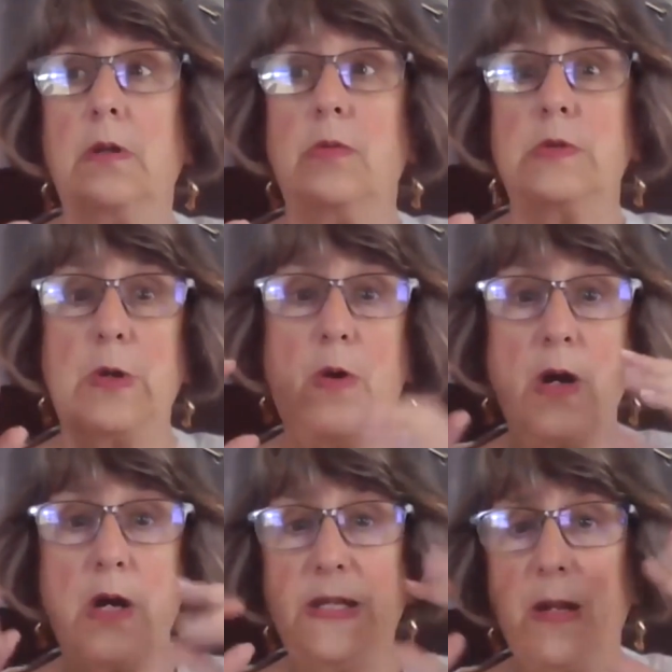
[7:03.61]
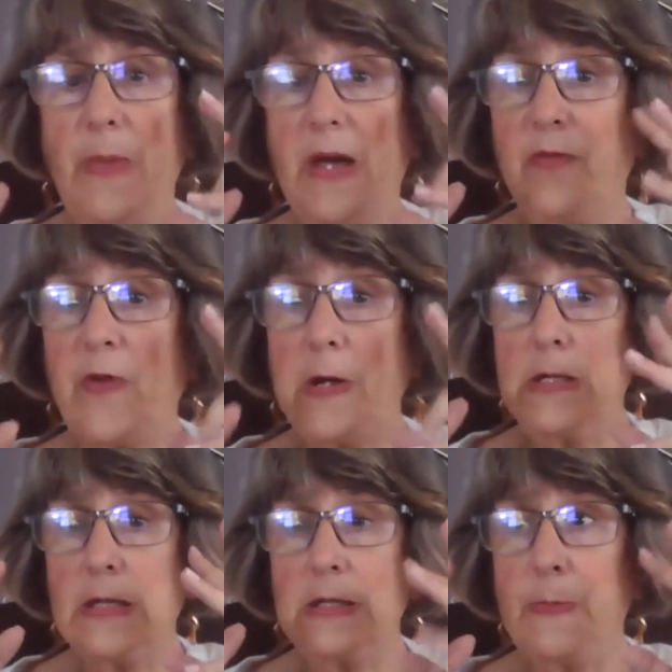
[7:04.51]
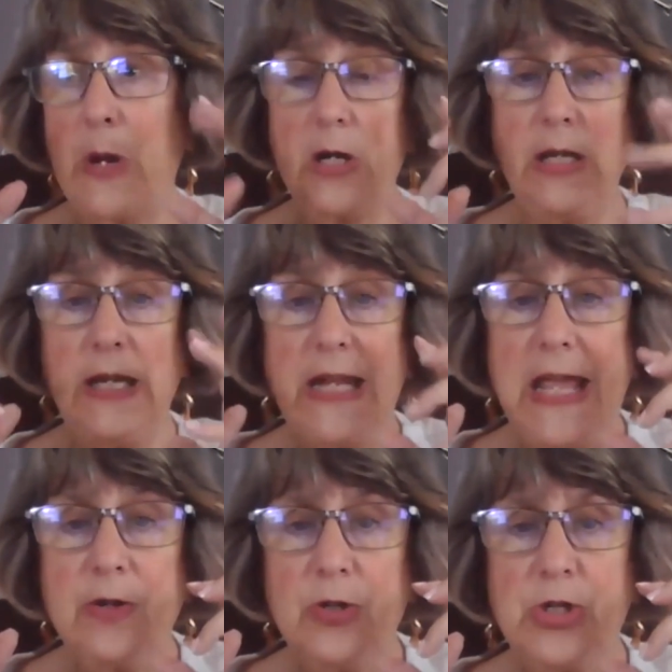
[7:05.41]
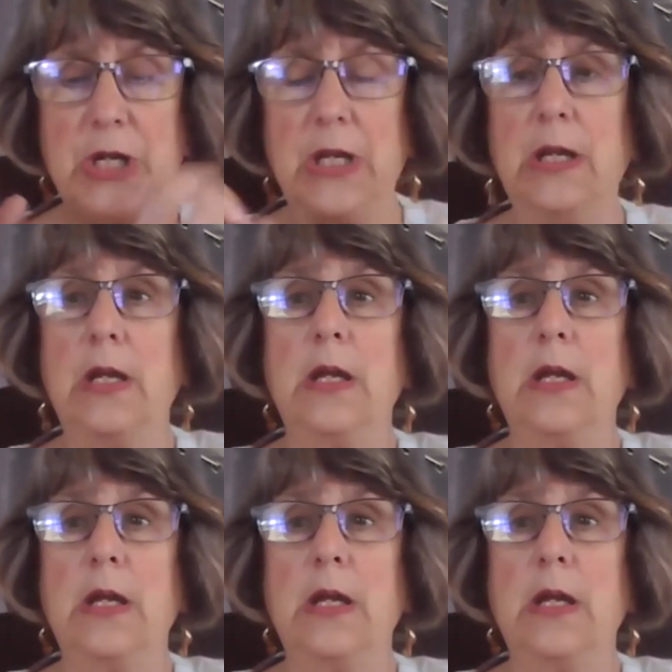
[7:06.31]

So is it about sparking and energy?